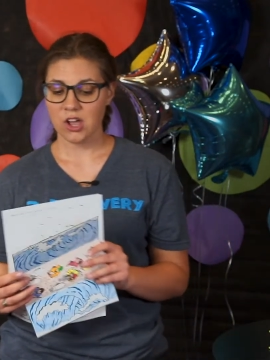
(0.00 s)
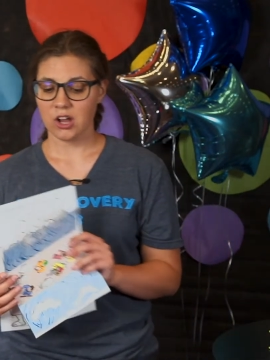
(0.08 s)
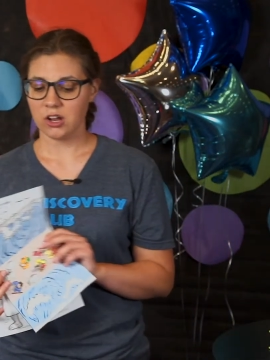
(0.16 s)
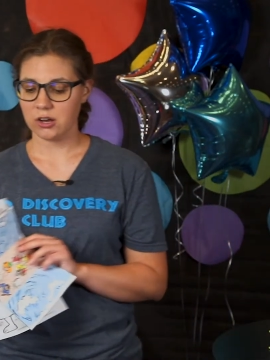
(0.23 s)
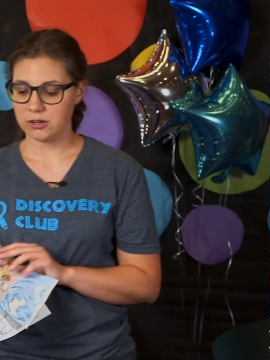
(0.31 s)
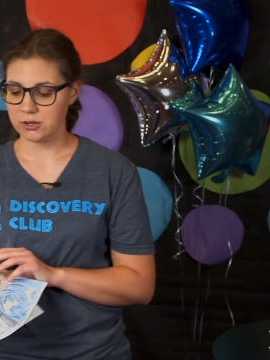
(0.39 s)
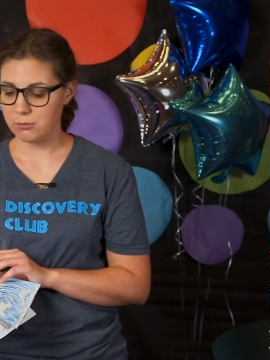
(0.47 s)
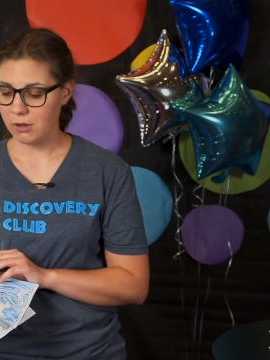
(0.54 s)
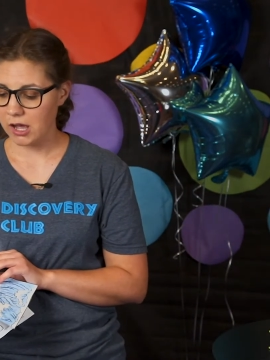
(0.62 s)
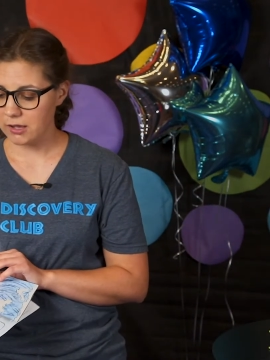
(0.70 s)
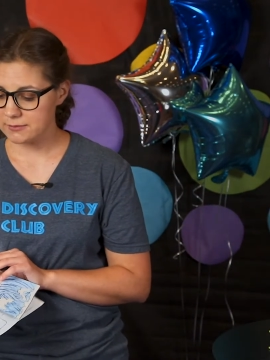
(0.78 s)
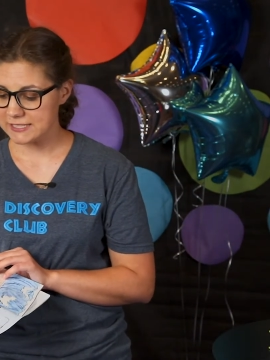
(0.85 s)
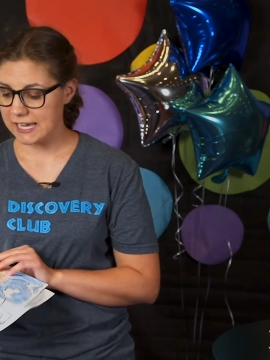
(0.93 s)
or your
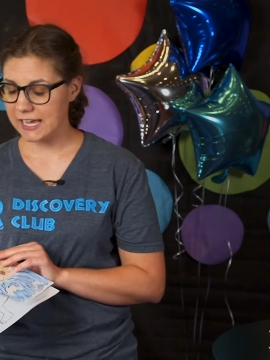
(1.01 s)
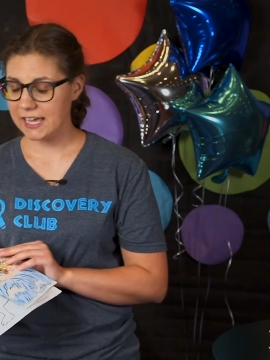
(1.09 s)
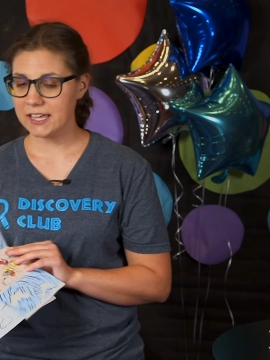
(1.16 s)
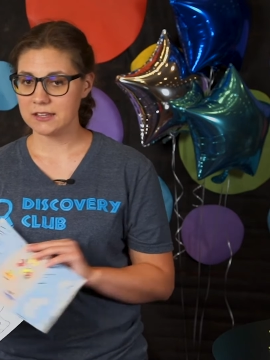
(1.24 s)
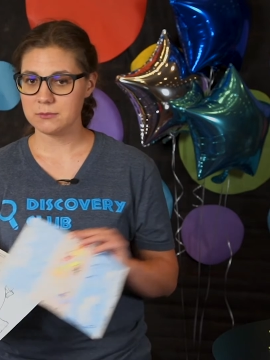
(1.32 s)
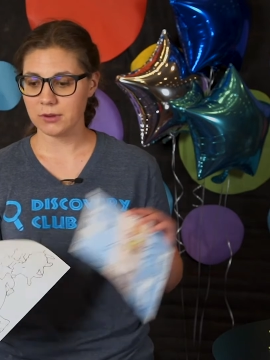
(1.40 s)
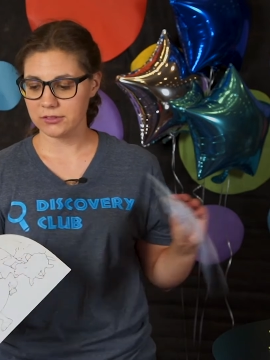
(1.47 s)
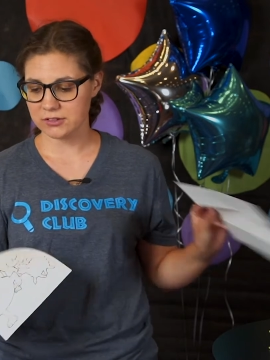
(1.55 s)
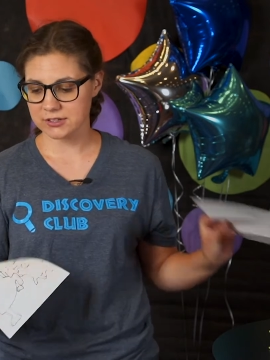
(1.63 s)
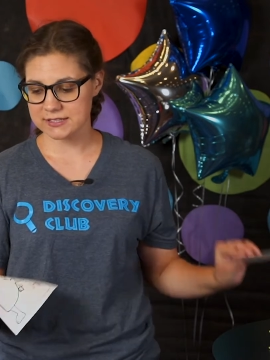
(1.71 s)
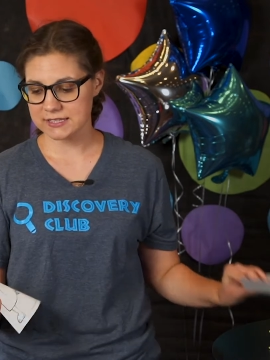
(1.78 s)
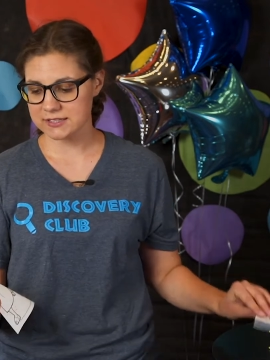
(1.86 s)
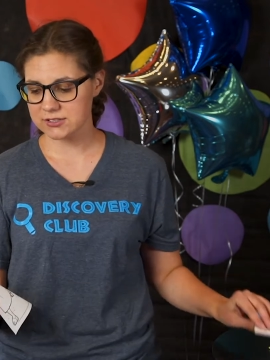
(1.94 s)
mom, dad, brother, or
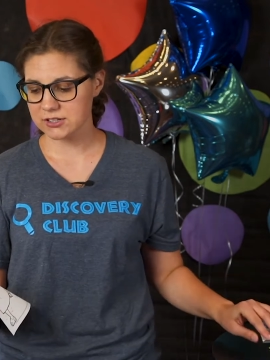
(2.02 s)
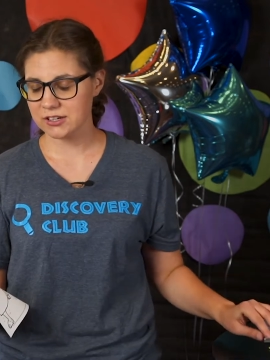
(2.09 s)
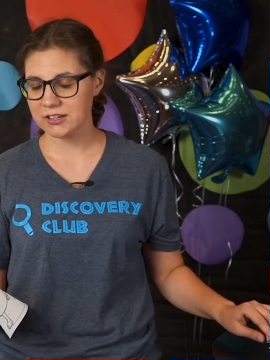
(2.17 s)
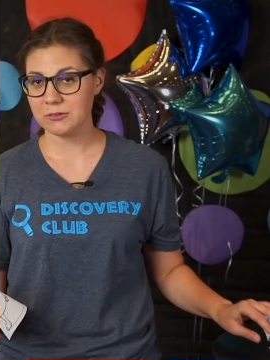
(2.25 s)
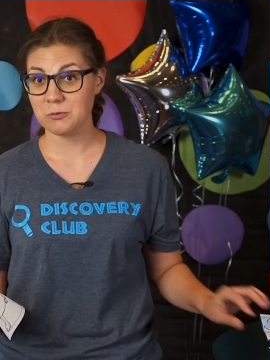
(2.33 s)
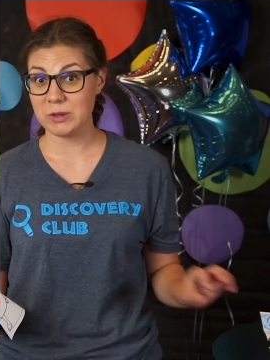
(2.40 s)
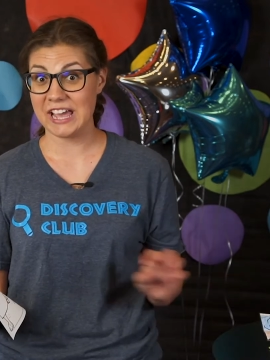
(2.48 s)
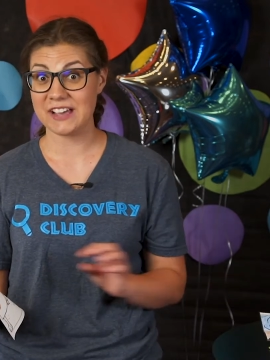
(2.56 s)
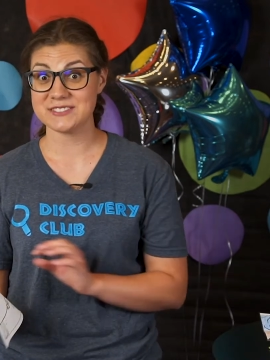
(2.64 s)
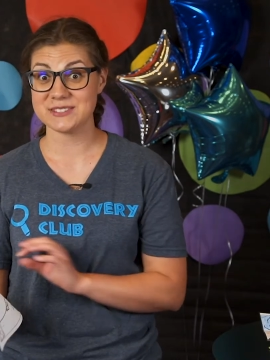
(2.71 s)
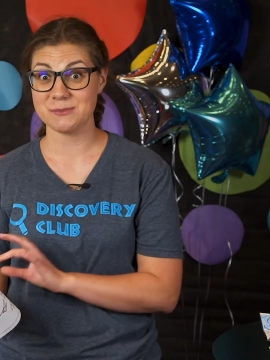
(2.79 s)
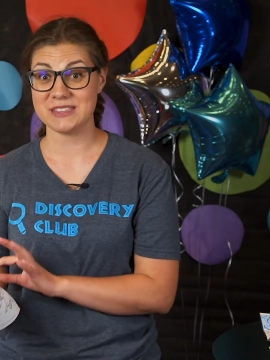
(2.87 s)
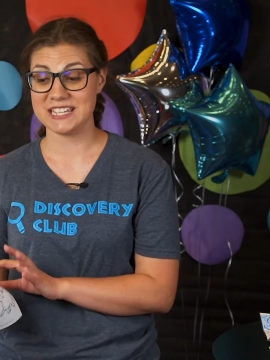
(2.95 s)
sister, we have
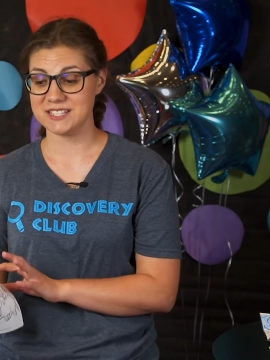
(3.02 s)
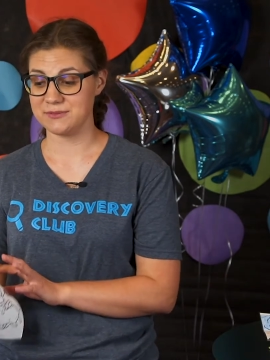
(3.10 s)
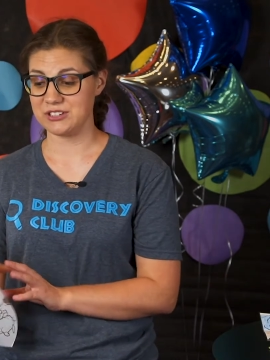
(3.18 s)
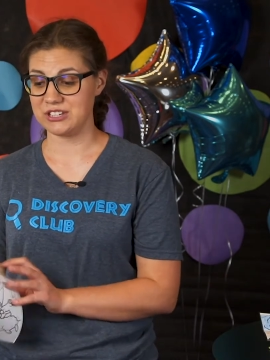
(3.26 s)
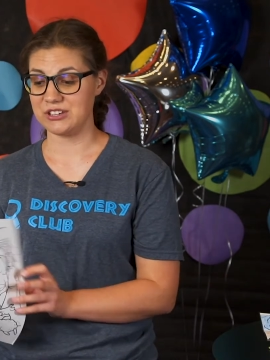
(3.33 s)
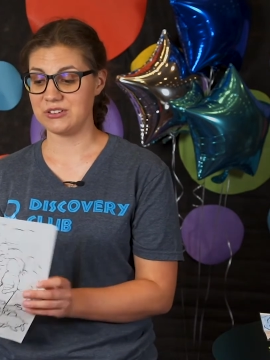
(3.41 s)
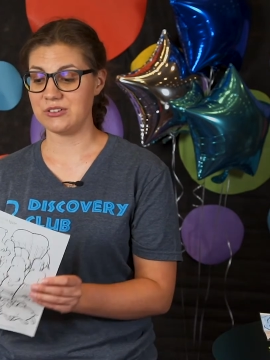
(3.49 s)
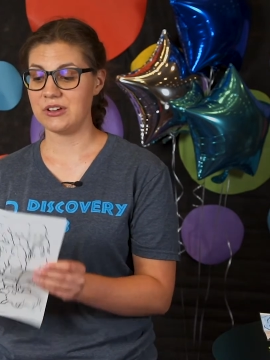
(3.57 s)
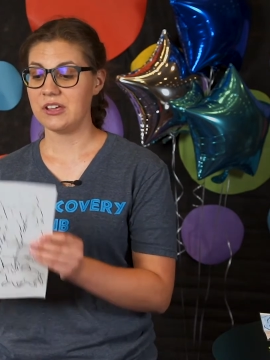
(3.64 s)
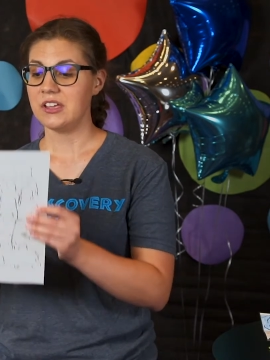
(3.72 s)
some things for you.